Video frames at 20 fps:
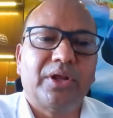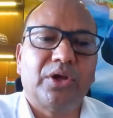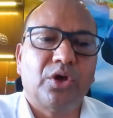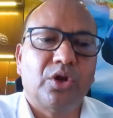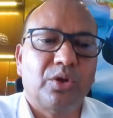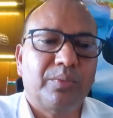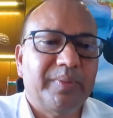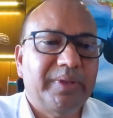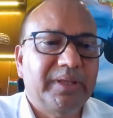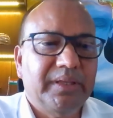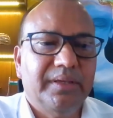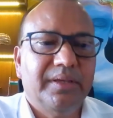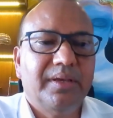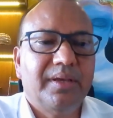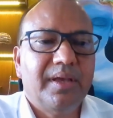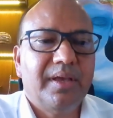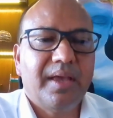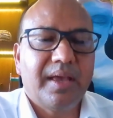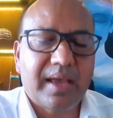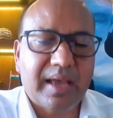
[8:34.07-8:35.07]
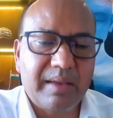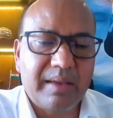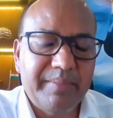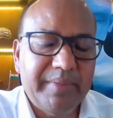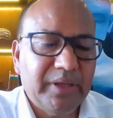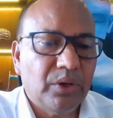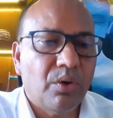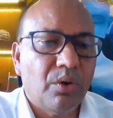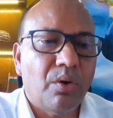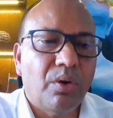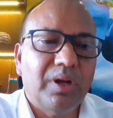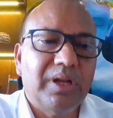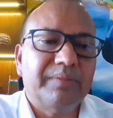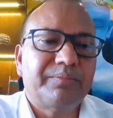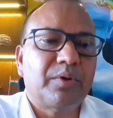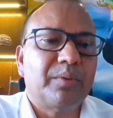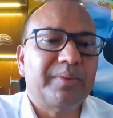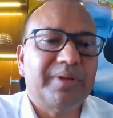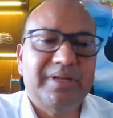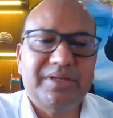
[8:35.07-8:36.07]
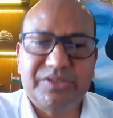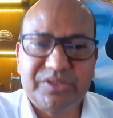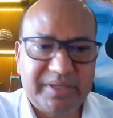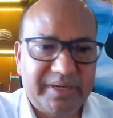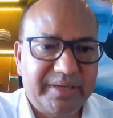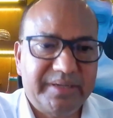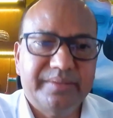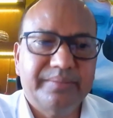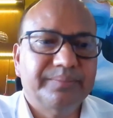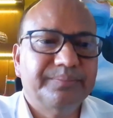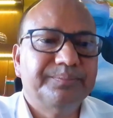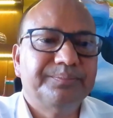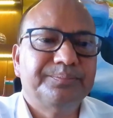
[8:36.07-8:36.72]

economy coming only from real estate,